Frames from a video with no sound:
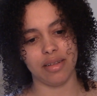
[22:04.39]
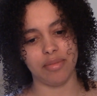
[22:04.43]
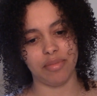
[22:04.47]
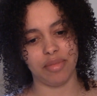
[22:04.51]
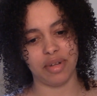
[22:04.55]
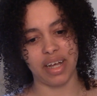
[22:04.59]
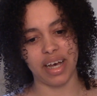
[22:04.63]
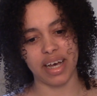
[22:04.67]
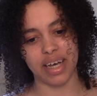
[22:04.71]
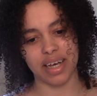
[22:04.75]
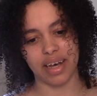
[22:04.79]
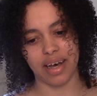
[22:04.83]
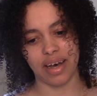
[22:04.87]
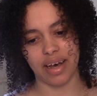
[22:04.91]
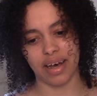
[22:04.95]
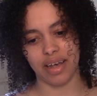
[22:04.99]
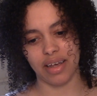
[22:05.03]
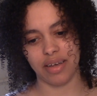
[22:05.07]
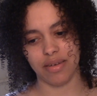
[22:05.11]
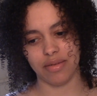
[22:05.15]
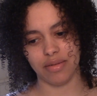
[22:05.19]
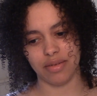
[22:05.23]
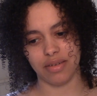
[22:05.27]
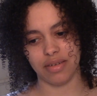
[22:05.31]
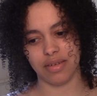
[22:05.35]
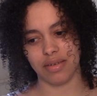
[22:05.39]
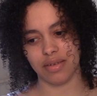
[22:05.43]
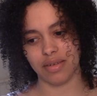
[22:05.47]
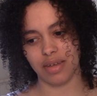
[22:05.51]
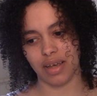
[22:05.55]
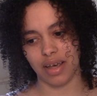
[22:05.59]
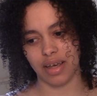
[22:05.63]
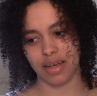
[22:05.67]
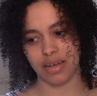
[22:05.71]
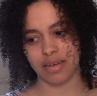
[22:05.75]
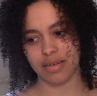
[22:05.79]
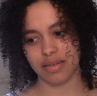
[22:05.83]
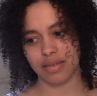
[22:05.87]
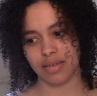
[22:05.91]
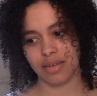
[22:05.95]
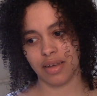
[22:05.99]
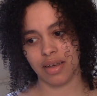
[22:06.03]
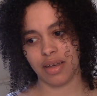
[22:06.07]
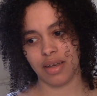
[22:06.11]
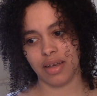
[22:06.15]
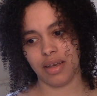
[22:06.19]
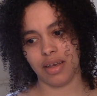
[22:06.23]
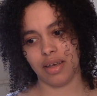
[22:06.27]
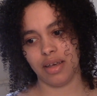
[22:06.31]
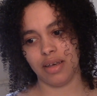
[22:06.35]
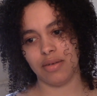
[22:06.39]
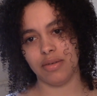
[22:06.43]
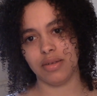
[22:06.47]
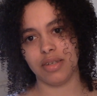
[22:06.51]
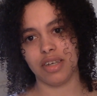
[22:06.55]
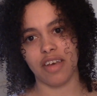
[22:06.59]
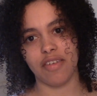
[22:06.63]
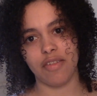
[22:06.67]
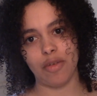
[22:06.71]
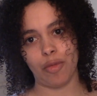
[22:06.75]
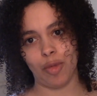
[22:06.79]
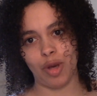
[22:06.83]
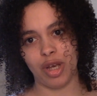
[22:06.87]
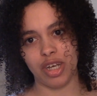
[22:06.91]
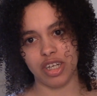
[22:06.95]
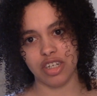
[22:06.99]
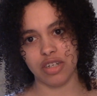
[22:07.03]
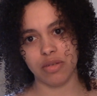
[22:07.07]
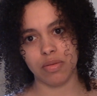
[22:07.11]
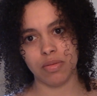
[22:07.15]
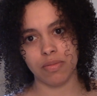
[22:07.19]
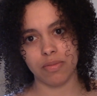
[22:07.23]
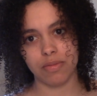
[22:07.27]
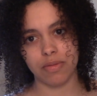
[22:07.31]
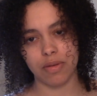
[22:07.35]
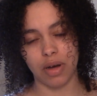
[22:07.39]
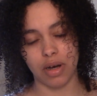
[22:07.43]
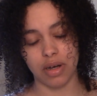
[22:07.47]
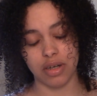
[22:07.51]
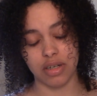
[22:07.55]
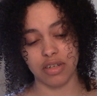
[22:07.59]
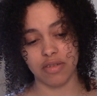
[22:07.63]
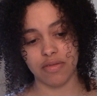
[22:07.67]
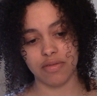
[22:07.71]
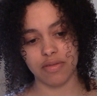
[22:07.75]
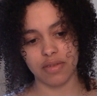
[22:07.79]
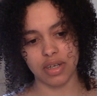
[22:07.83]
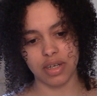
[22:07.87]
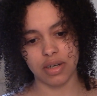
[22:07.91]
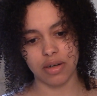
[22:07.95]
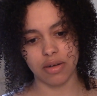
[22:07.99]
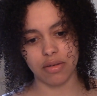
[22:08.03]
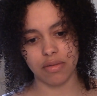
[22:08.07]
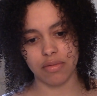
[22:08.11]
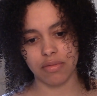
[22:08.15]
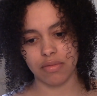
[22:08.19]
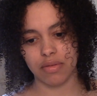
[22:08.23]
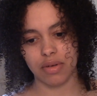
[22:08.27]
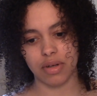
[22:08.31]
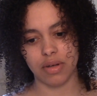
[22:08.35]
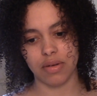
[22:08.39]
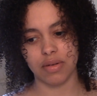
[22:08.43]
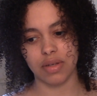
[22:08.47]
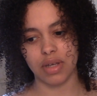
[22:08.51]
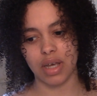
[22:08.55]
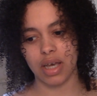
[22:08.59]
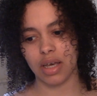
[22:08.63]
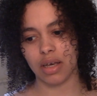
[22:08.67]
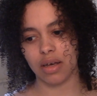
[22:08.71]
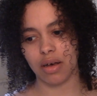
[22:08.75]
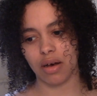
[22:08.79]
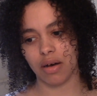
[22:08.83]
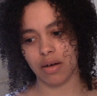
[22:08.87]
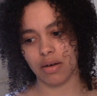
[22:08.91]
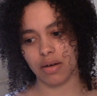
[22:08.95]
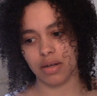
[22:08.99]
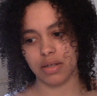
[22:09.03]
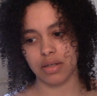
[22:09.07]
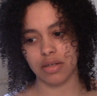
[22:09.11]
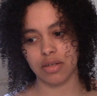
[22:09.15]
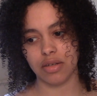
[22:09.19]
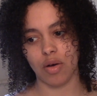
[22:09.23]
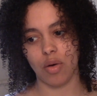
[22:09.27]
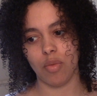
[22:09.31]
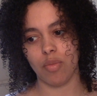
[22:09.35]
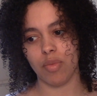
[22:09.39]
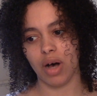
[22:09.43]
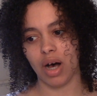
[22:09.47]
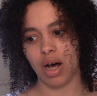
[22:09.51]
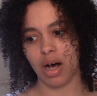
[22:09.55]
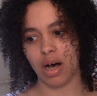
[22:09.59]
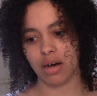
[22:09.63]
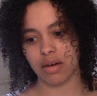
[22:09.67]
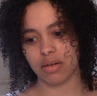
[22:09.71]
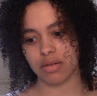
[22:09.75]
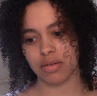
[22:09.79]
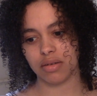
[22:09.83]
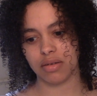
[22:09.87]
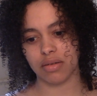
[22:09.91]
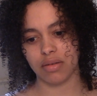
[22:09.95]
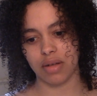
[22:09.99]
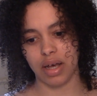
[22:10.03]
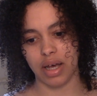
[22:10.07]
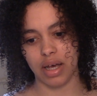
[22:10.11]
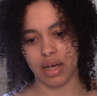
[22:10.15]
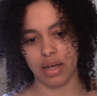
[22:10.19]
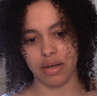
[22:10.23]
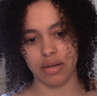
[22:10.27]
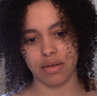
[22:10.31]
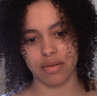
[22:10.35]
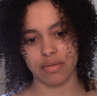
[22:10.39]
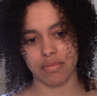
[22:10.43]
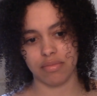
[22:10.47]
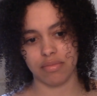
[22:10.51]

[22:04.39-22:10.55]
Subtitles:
black guy, he was just like, he was giving me a spiel. He was like on his soapbox, like